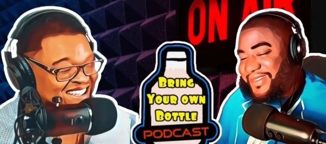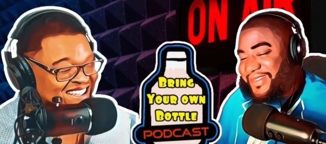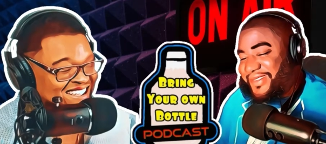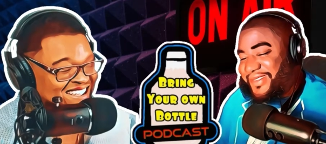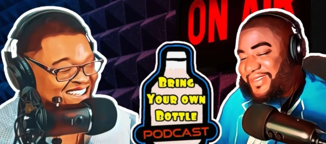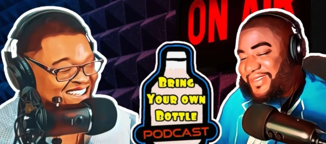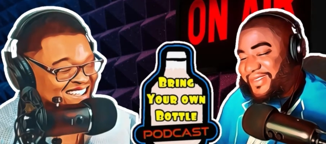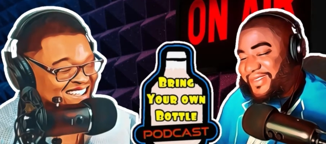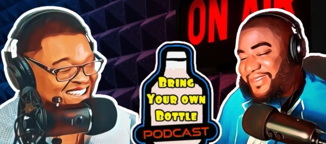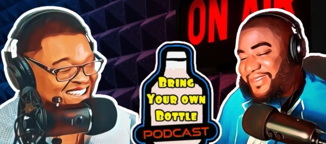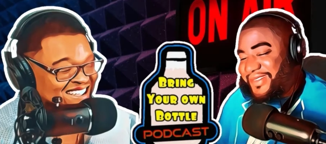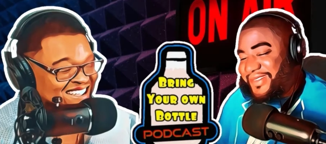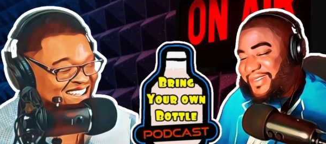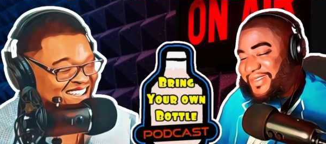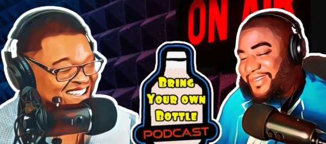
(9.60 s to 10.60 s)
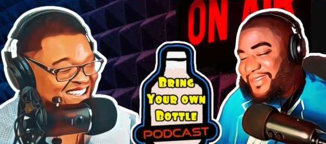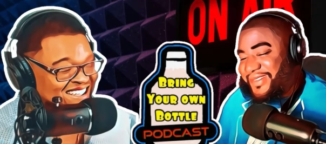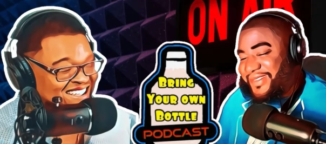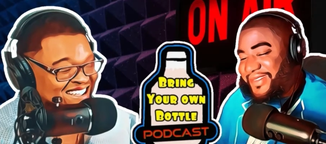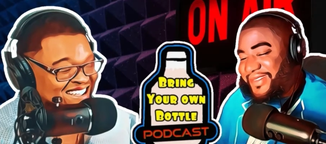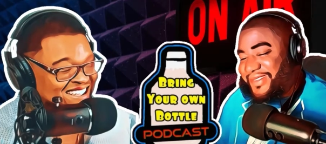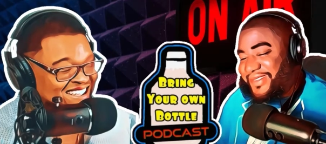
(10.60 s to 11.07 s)

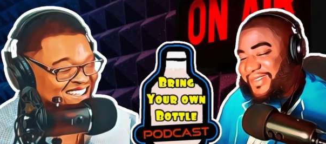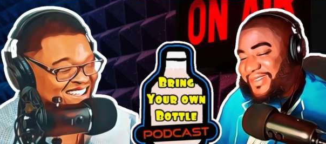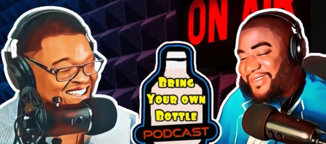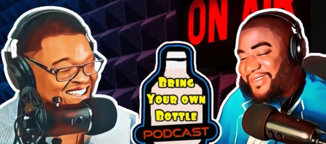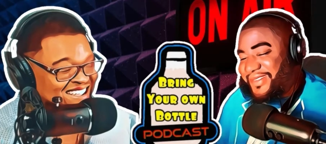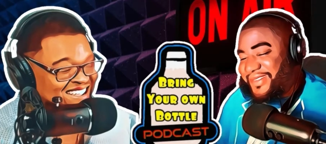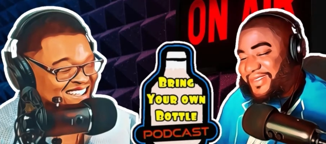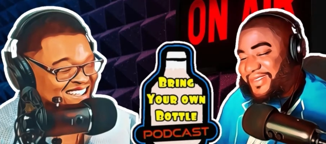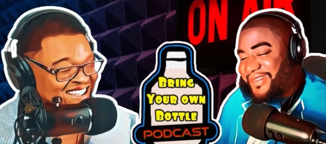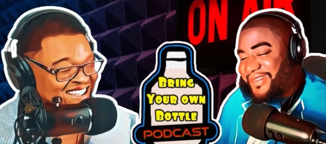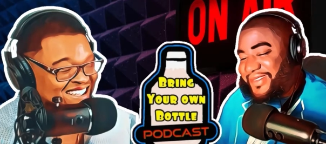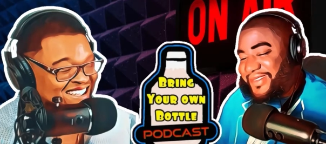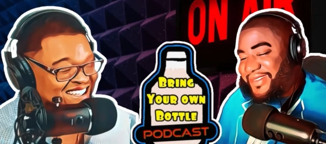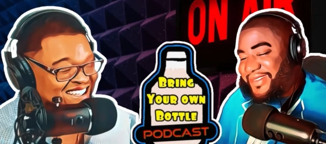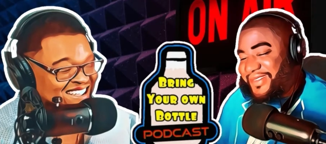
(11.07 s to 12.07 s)
No one is speaking in this clip.